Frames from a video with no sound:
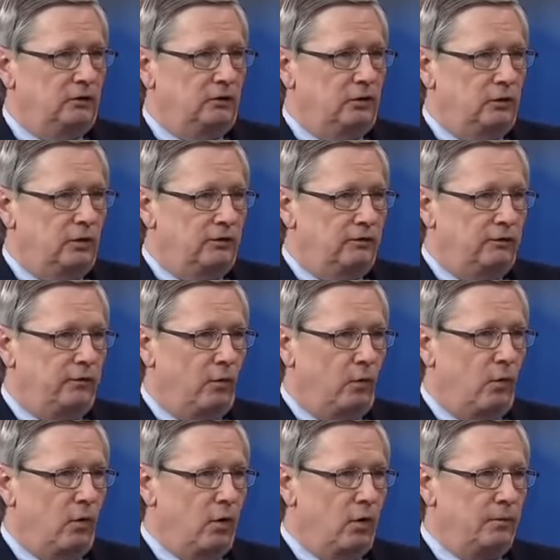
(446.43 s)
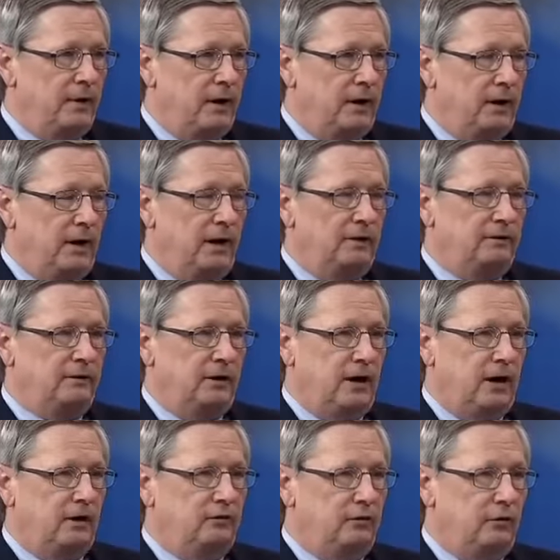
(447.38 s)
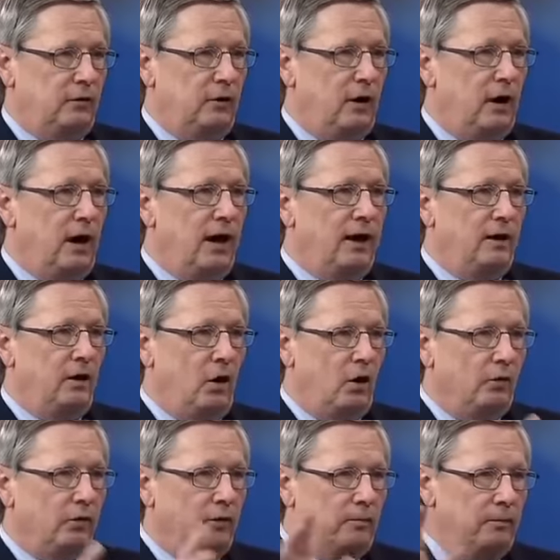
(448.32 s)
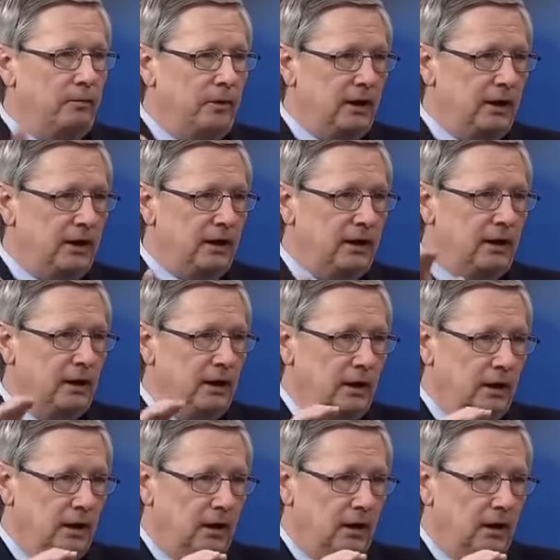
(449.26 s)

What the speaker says: to inform and educate your client on the many